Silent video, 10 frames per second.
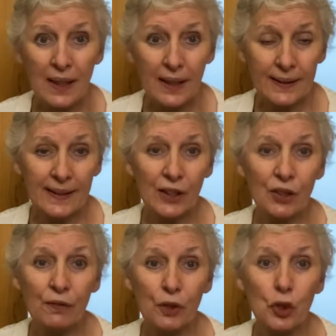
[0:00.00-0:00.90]
a
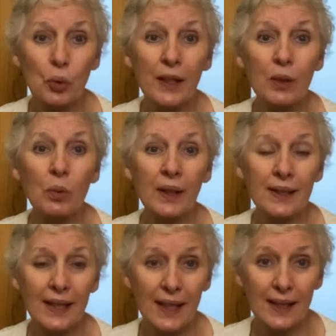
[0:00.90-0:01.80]
session for 21
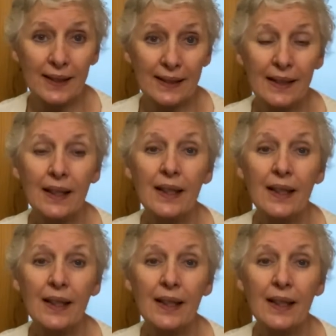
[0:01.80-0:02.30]
days,